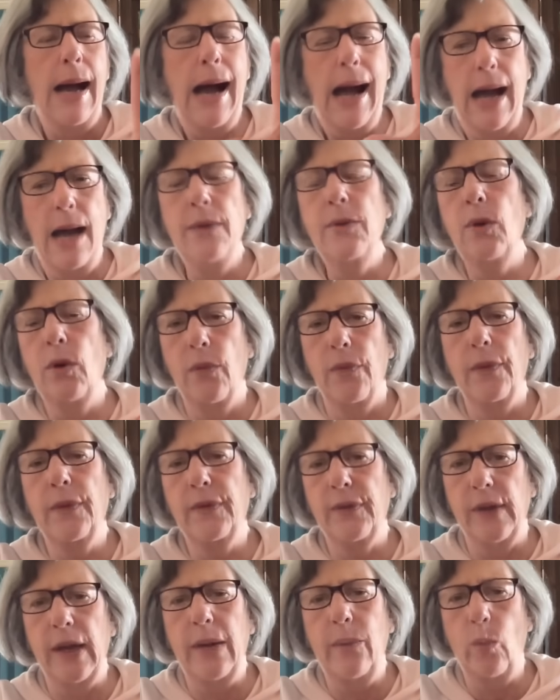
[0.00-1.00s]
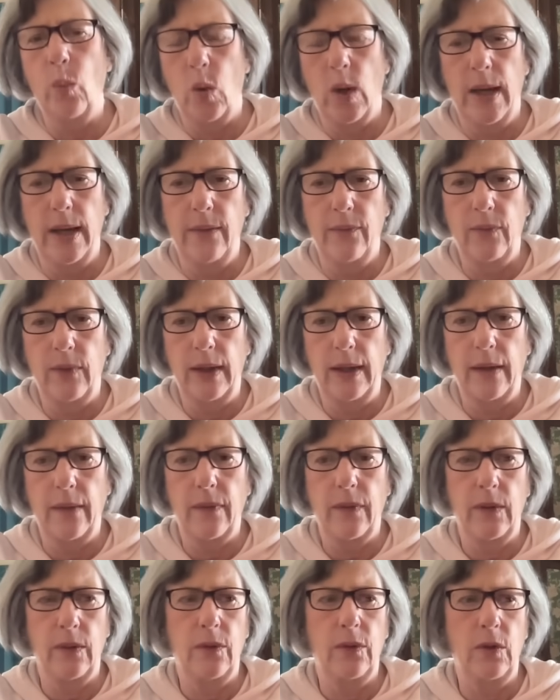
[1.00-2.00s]
aren't on the same
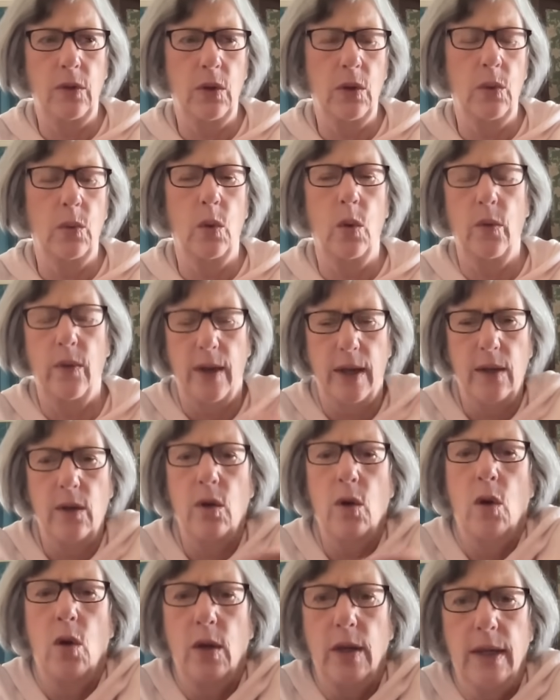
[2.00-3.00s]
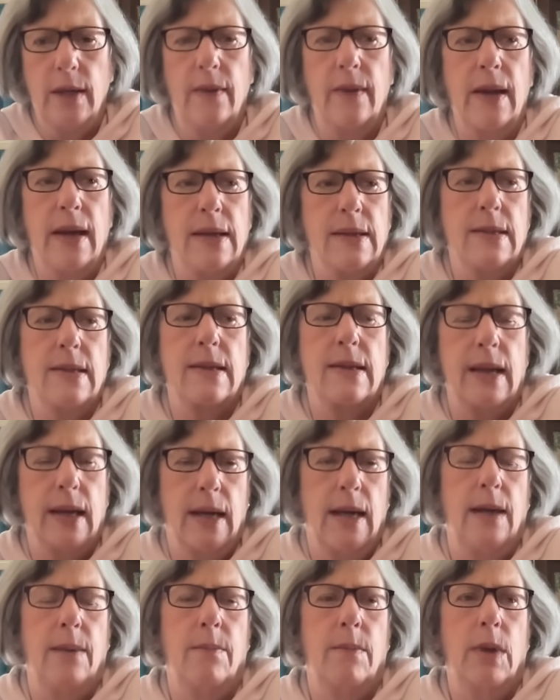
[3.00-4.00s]
wavelength as you or they're not in that
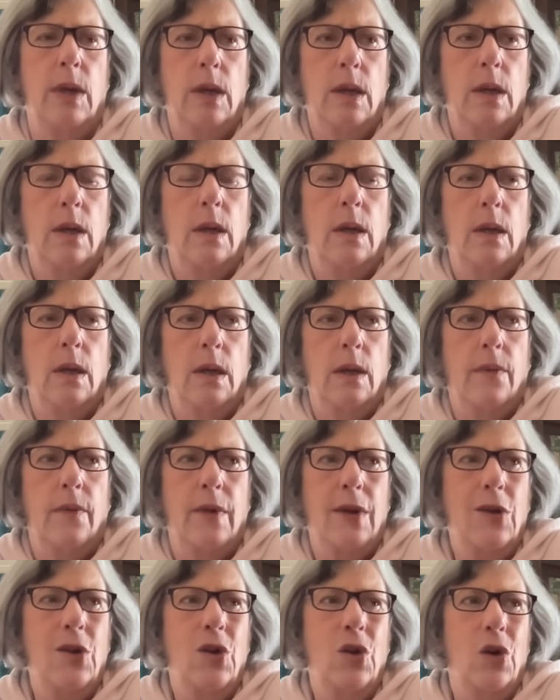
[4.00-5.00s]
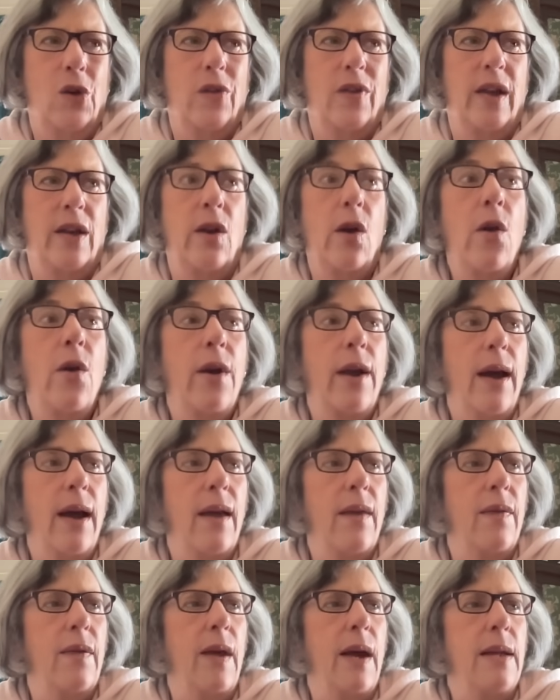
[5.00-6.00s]
same they're not they don't
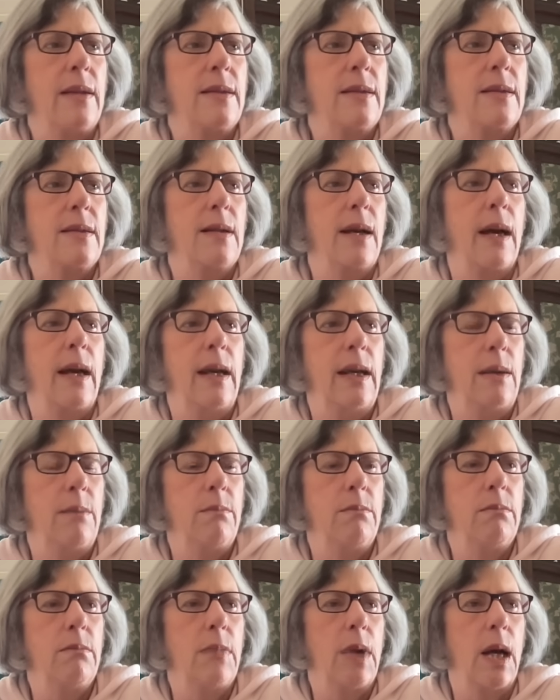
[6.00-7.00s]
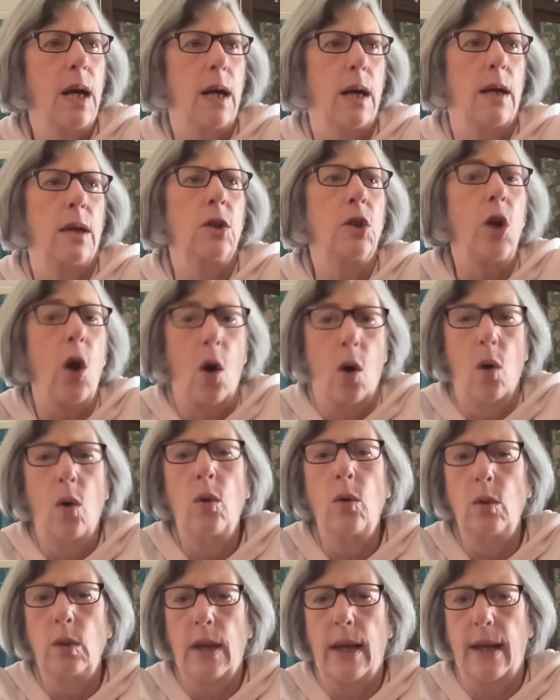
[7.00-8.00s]
have that same uh,
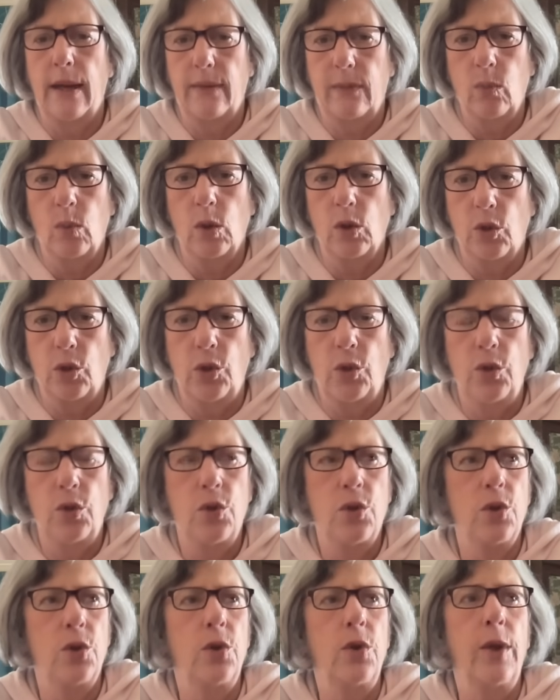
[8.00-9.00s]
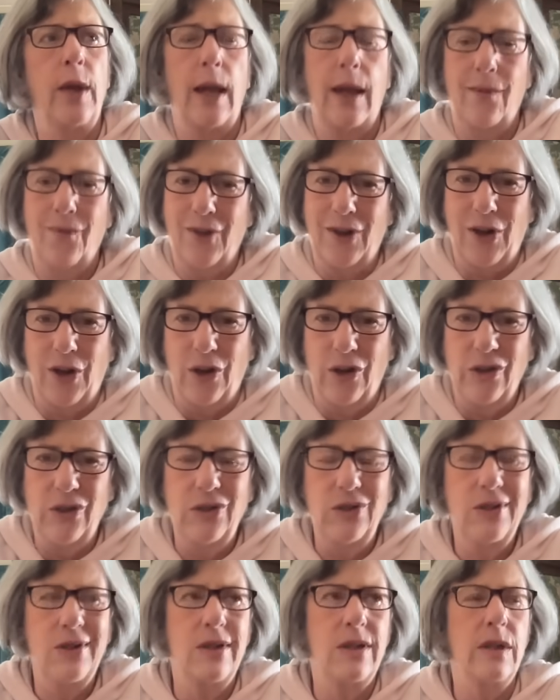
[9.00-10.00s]
goal as what you do they have their
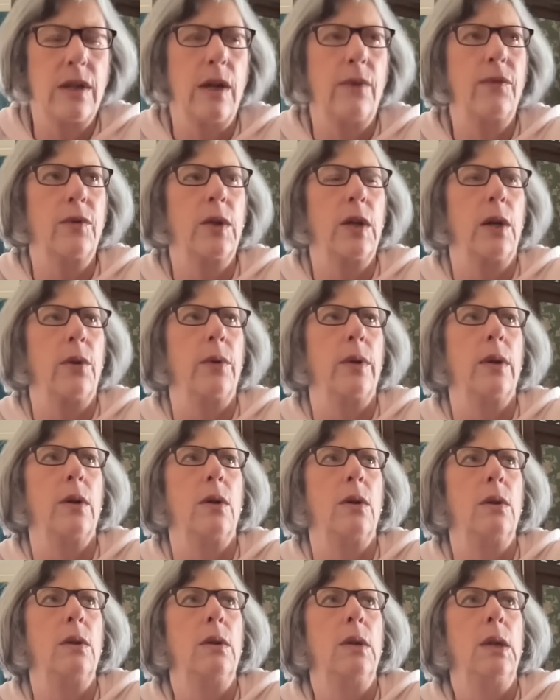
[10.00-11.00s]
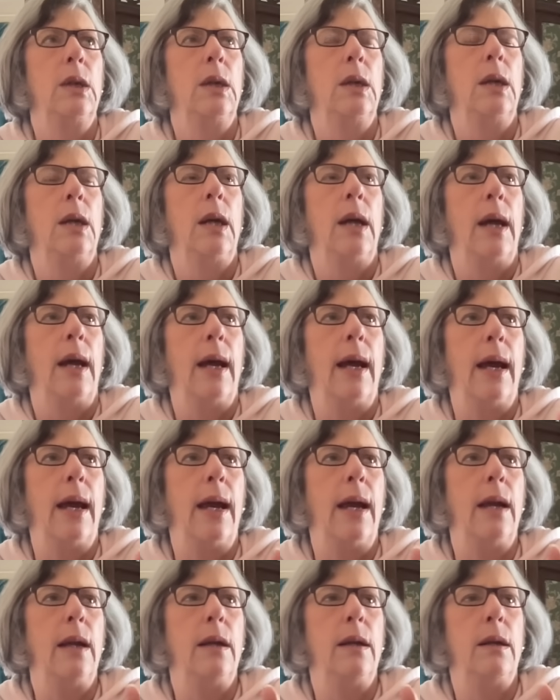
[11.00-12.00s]
own stuff going on
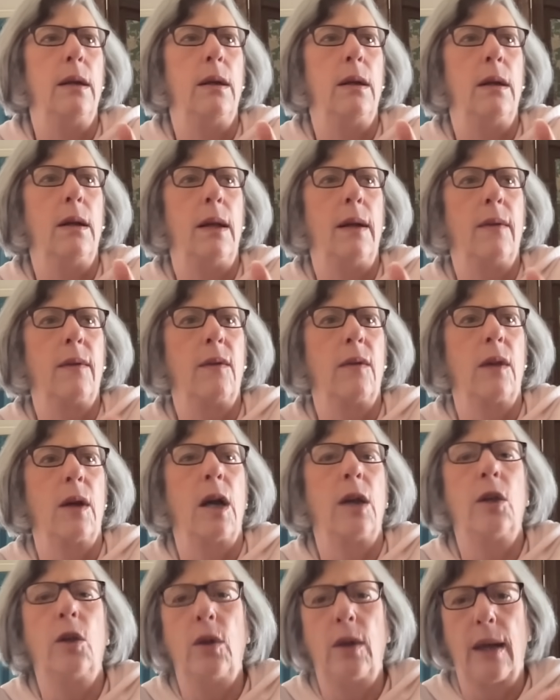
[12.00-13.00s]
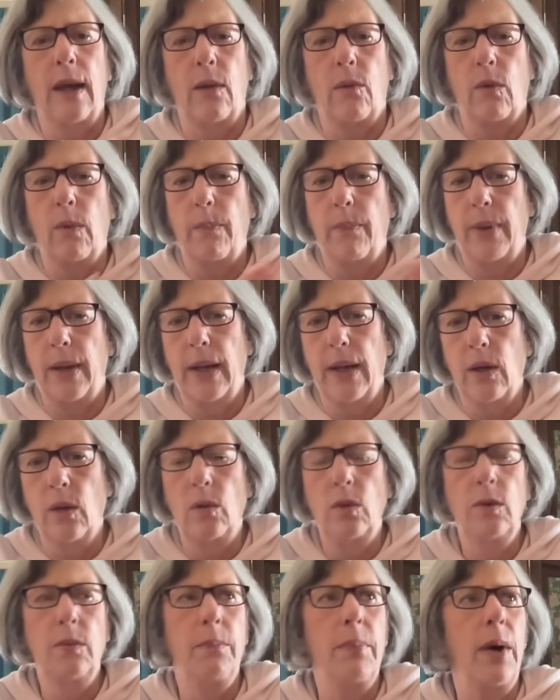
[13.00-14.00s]
and it's like you get
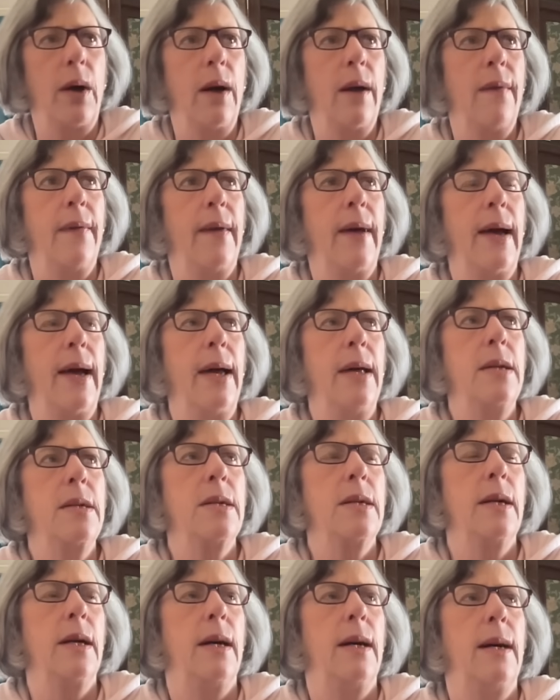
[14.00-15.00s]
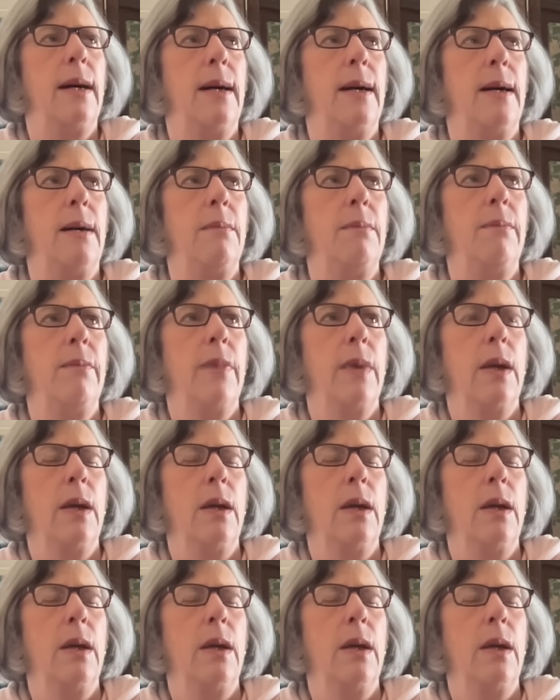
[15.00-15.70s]
repelled by that um,